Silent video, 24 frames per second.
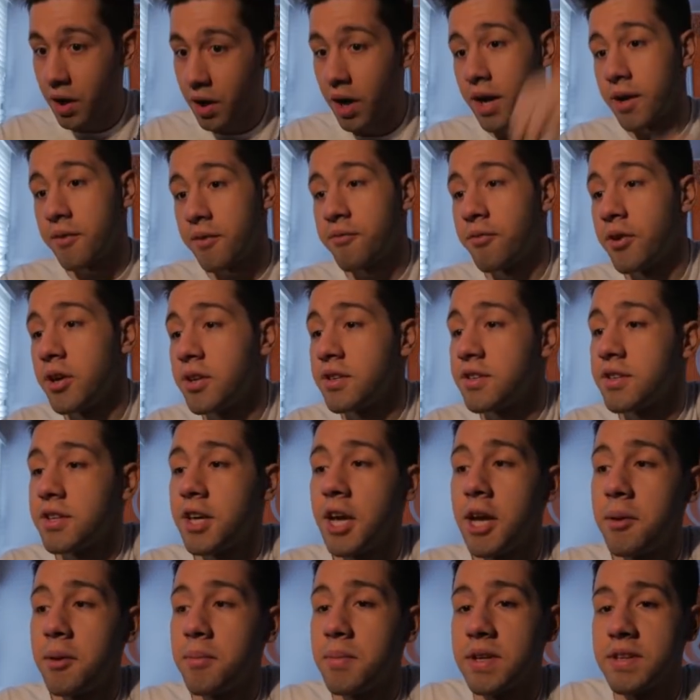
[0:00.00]
Alright, first
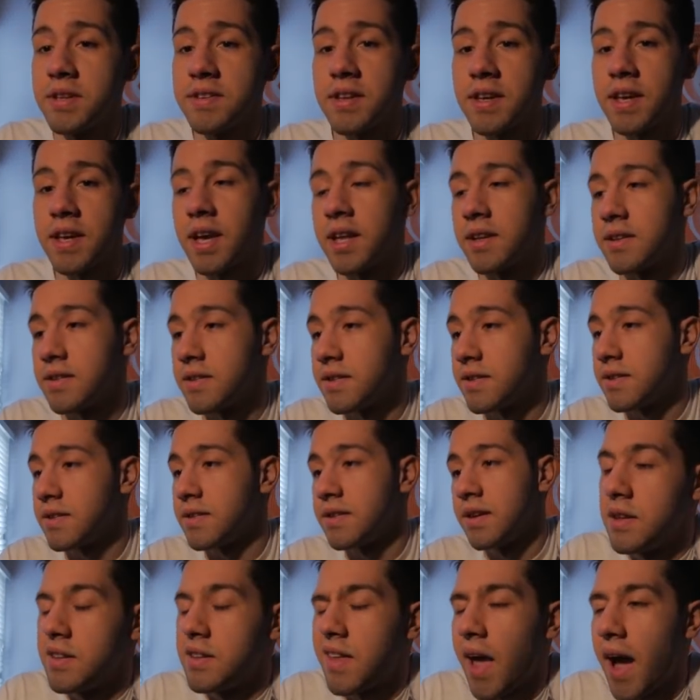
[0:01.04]
game is against
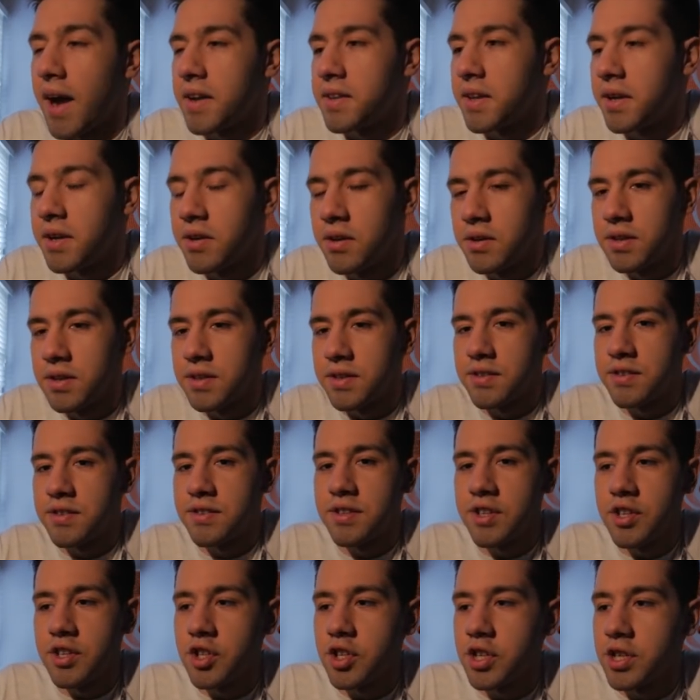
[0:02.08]
Tactical
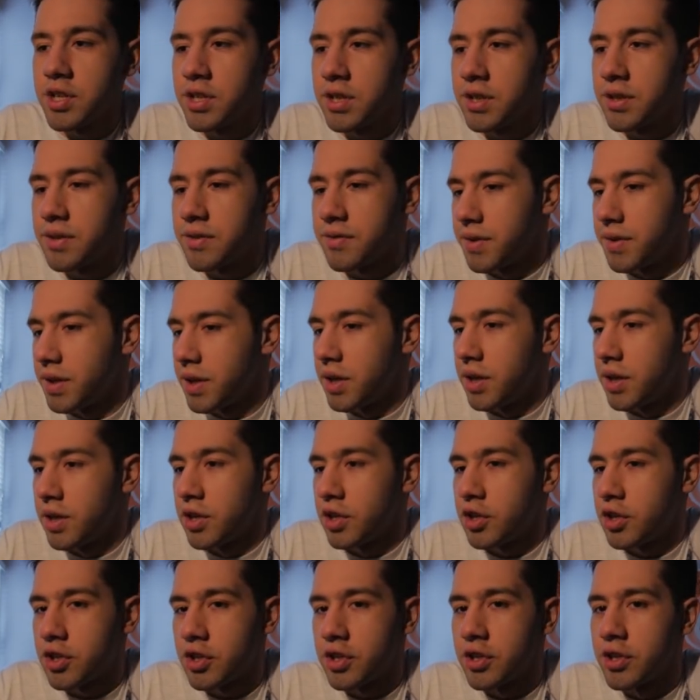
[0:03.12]
Decision.
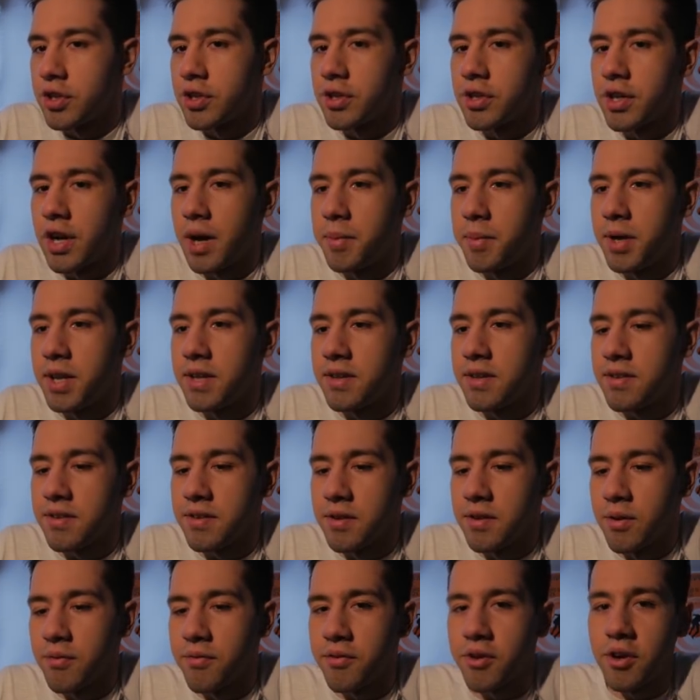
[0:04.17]
Sure, I mean, it's
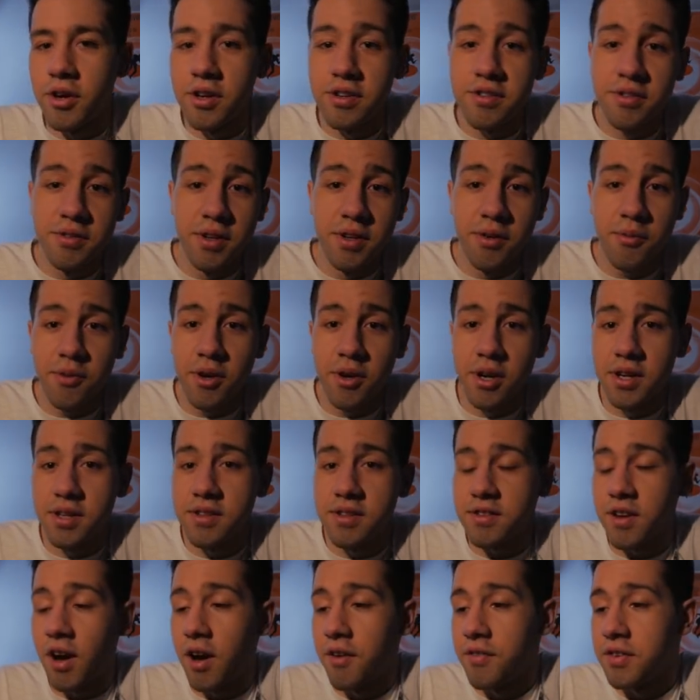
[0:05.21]
Nilfgaard. So
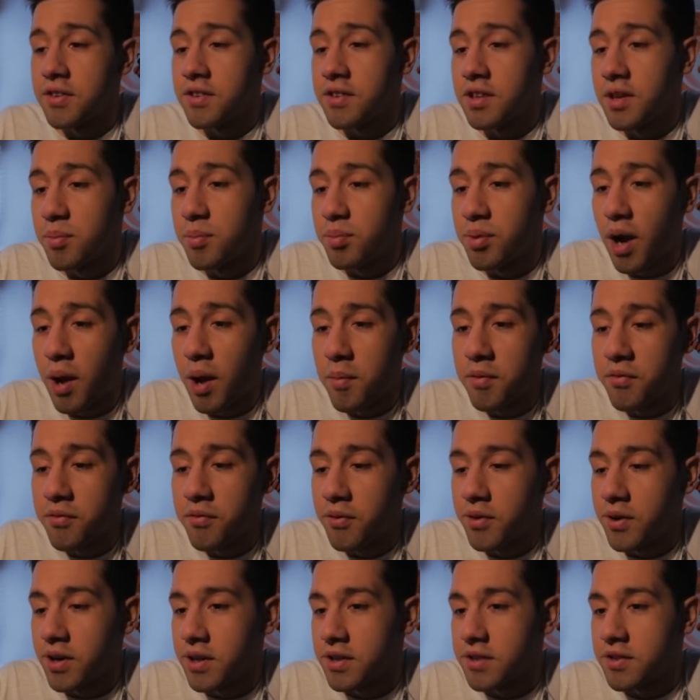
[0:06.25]
Nilfgaard's obviously a problem
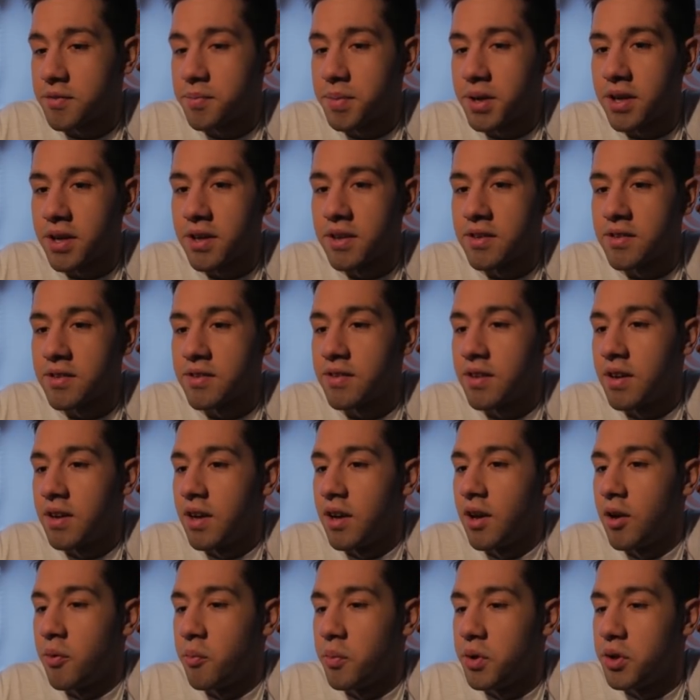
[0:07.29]
for us because
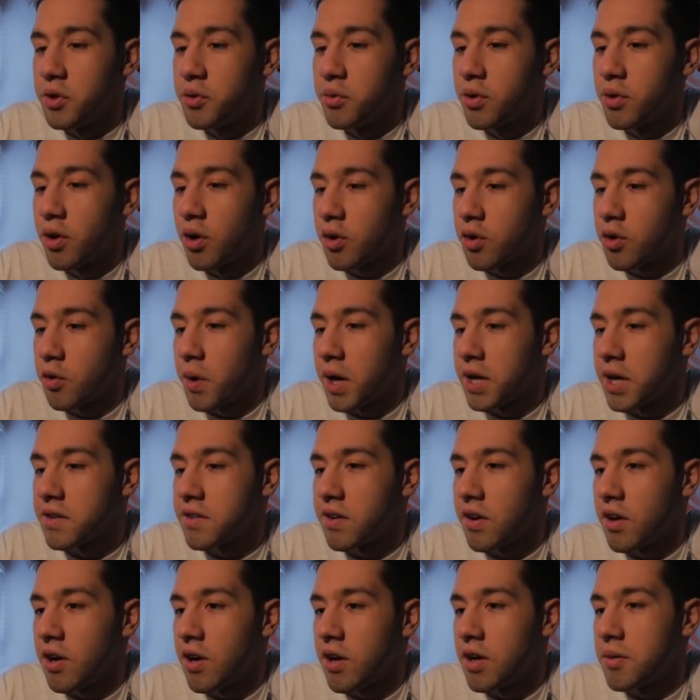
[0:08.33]
we do go quite
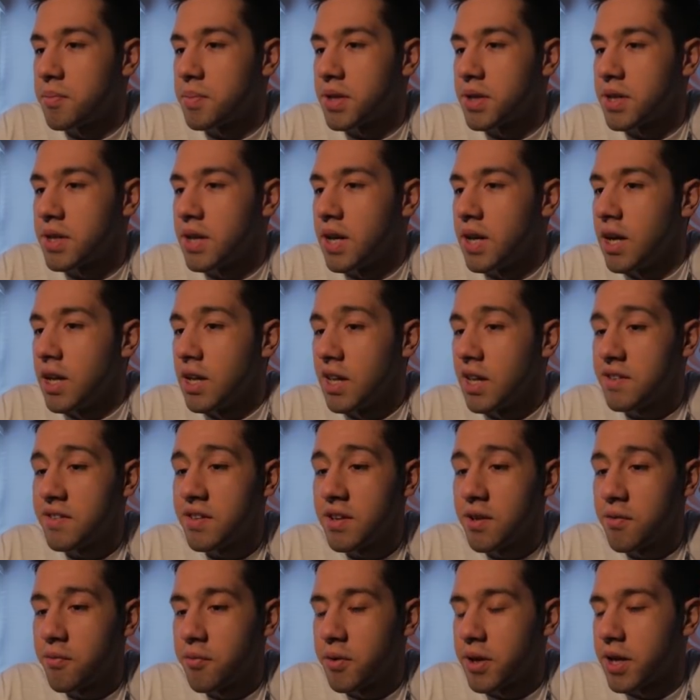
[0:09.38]
tall, but let's
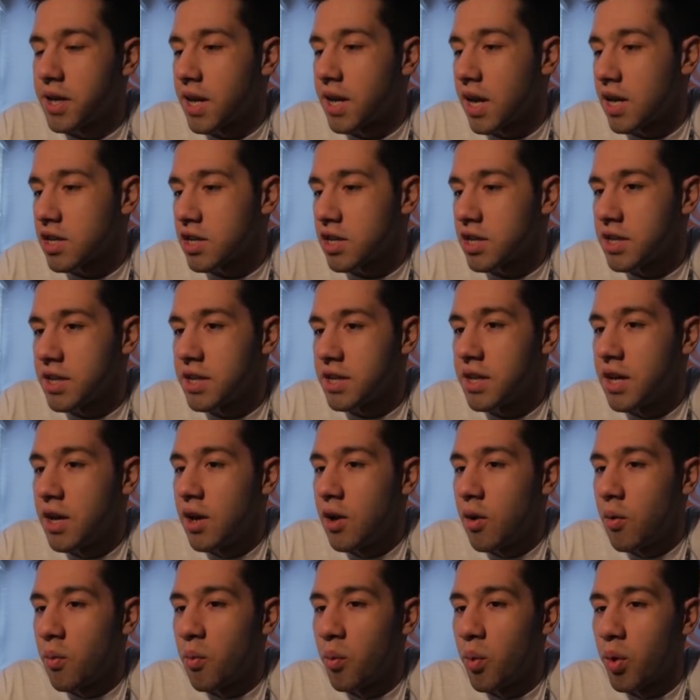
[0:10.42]
see if we can actually
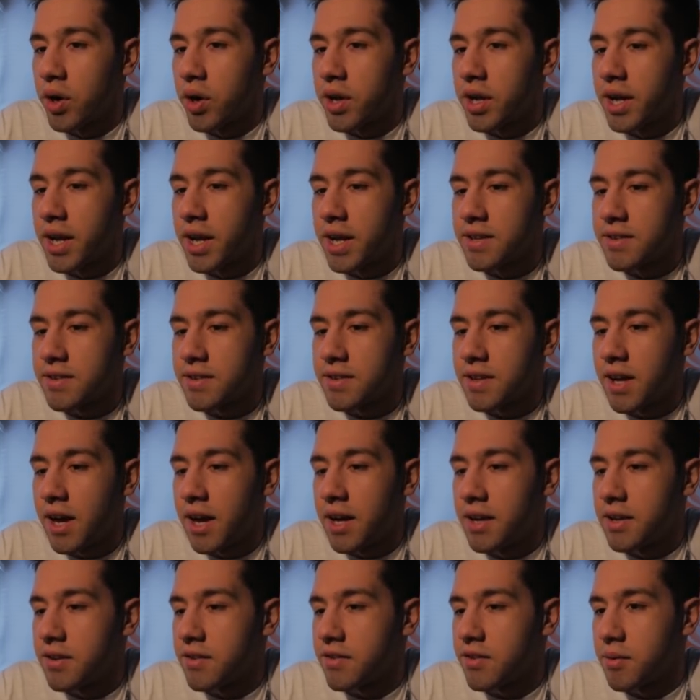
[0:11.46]
work against
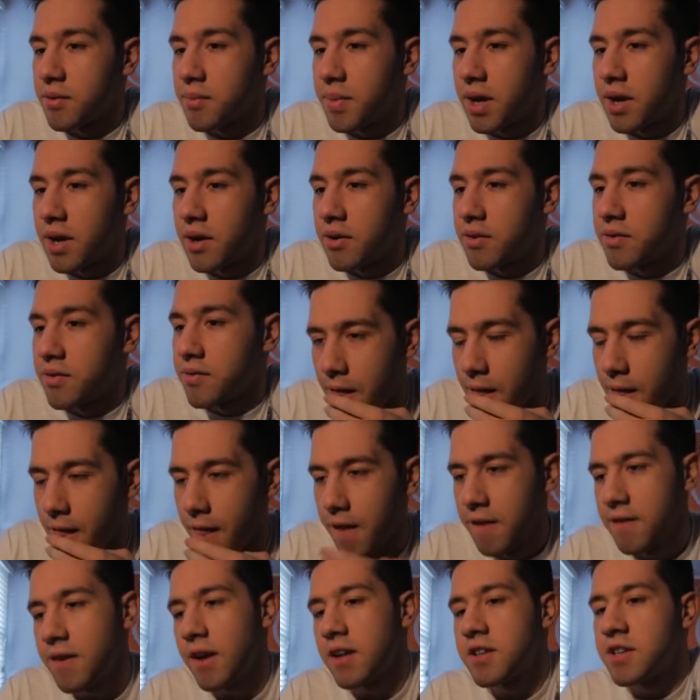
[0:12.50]
that somehow.
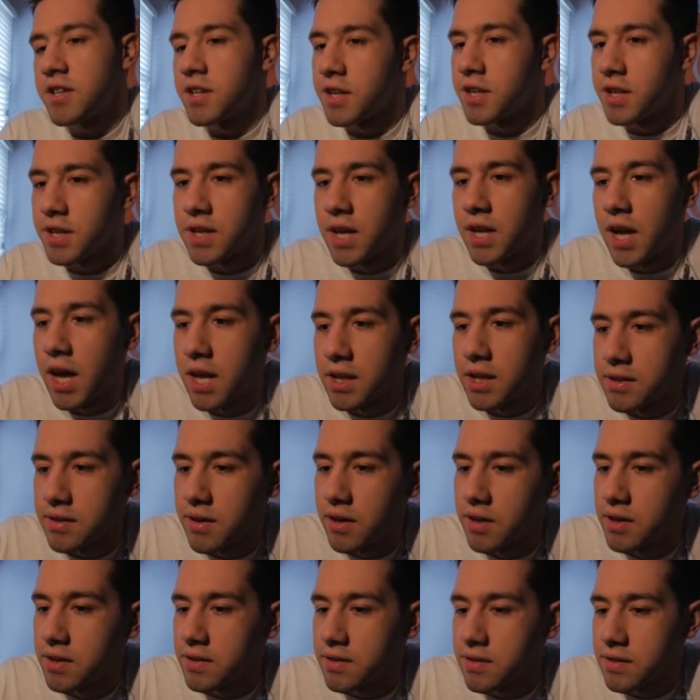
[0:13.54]
This is actually a good hand,
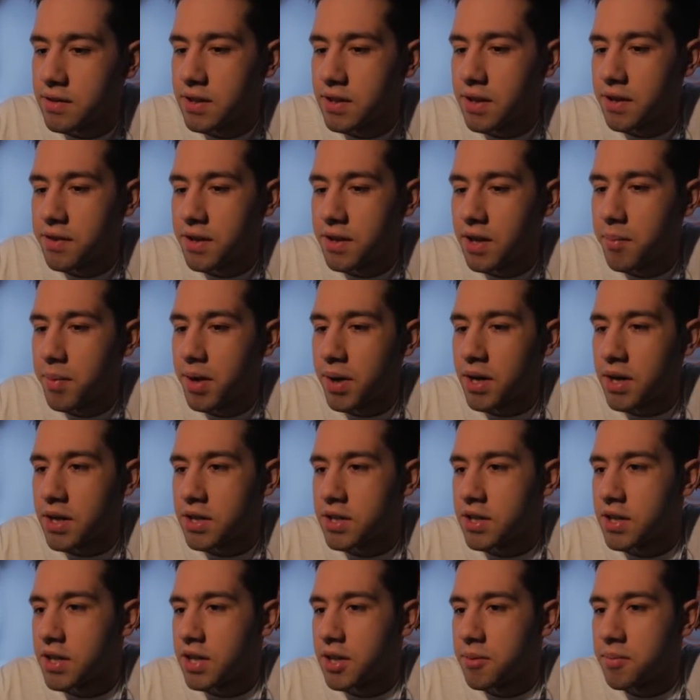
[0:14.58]
honestly. I think I might
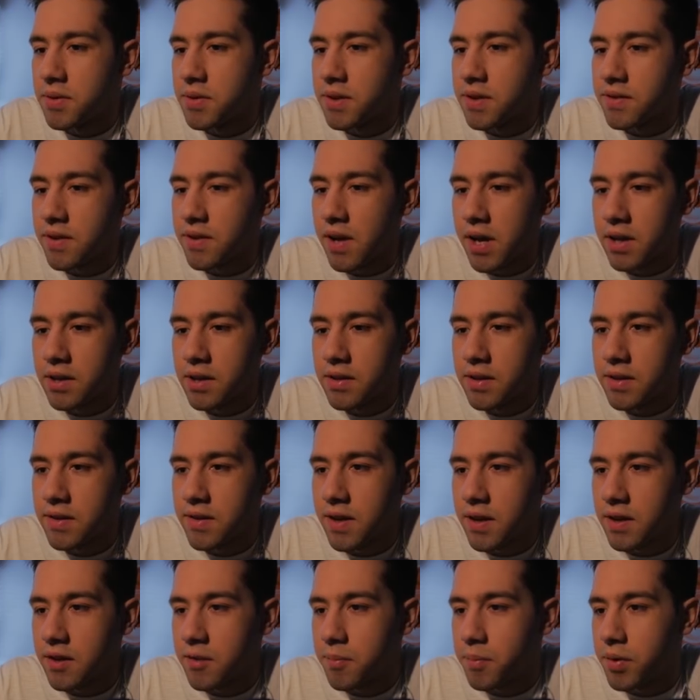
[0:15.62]
actually keep this hand. This
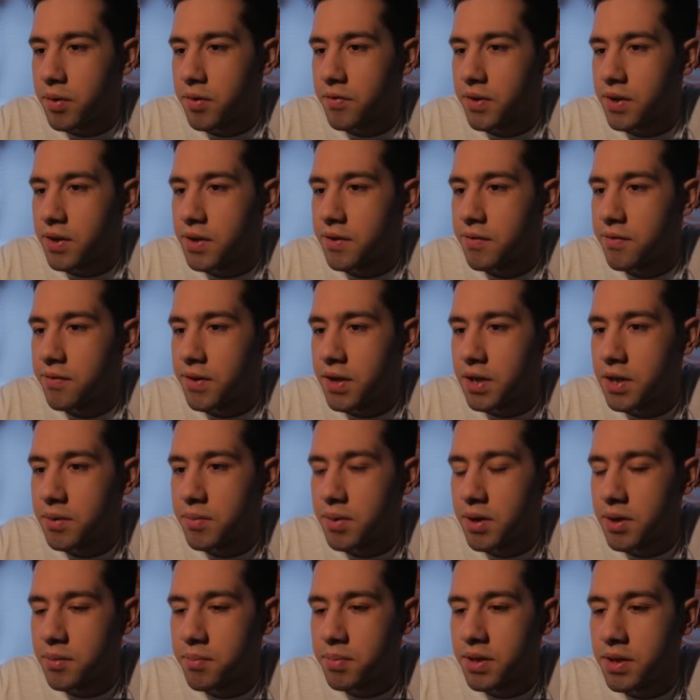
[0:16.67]
hand's perfectly fine in
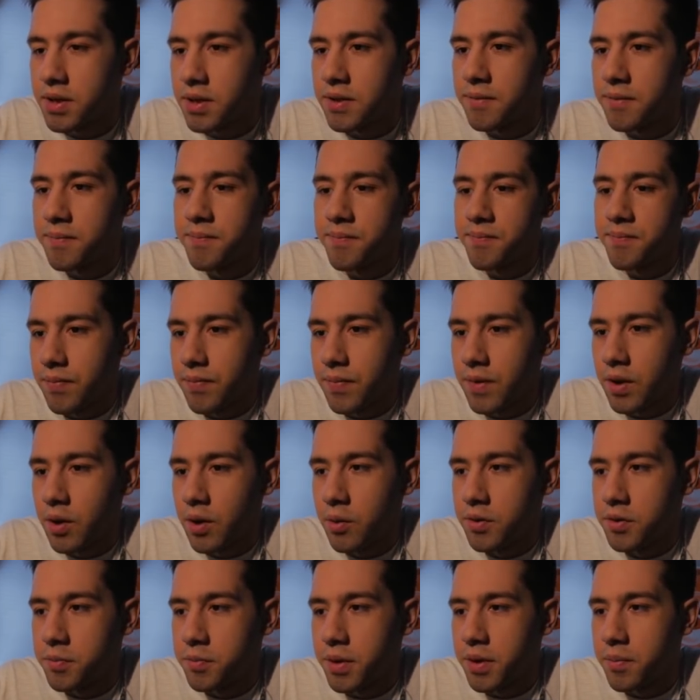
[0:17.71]
my opinion. Oh,
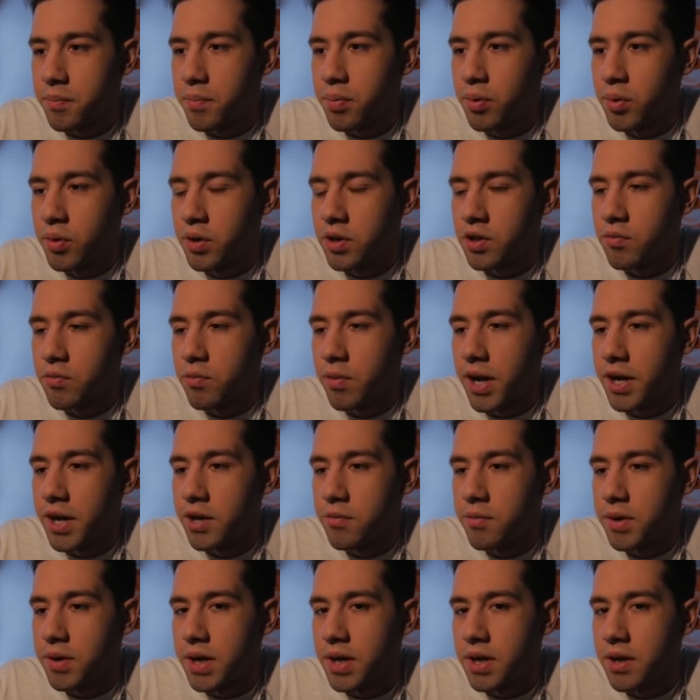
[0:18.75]
he's playing Portal right
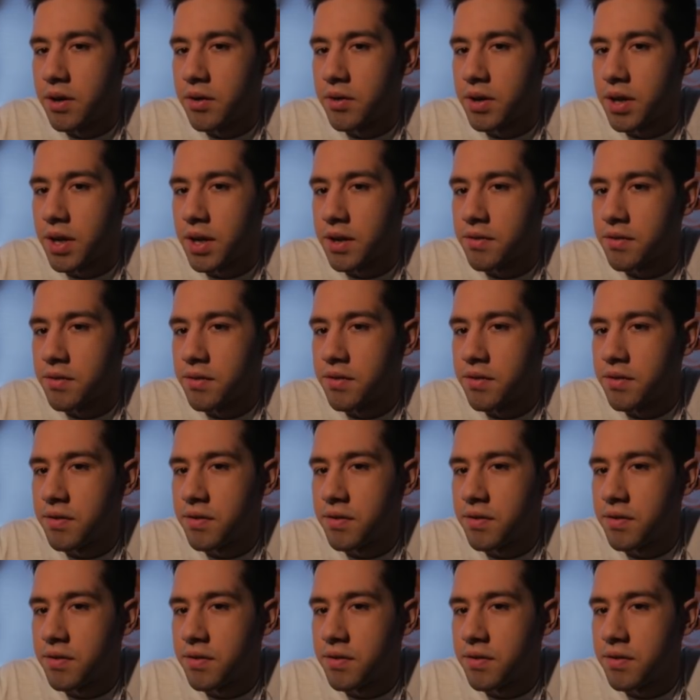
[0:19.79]
away. Okay, so